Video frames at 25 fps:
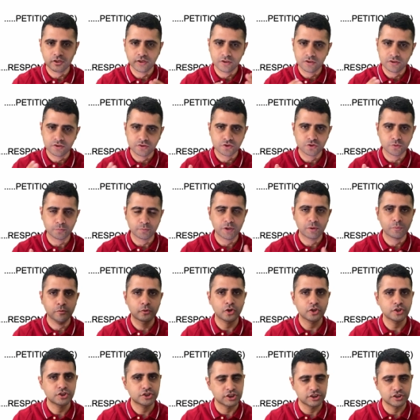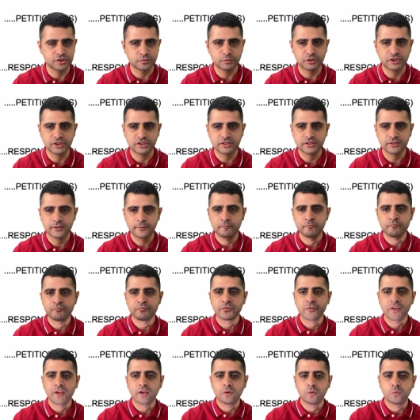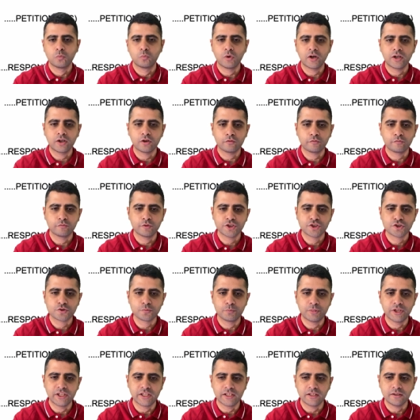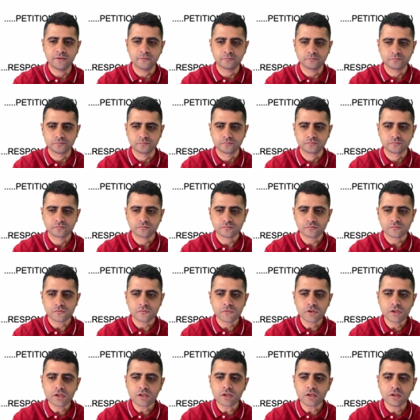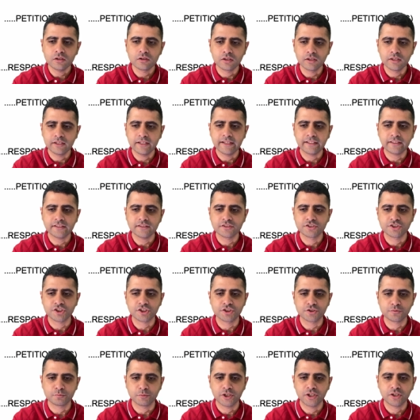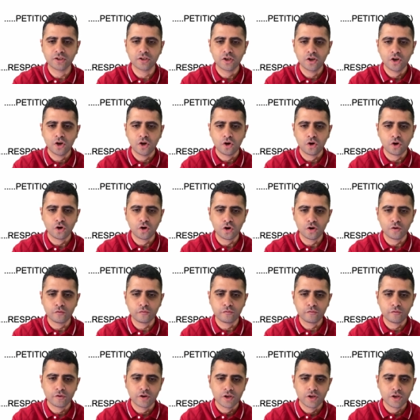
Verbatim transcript: Supreme Court judgments, one of which being the latest judgment of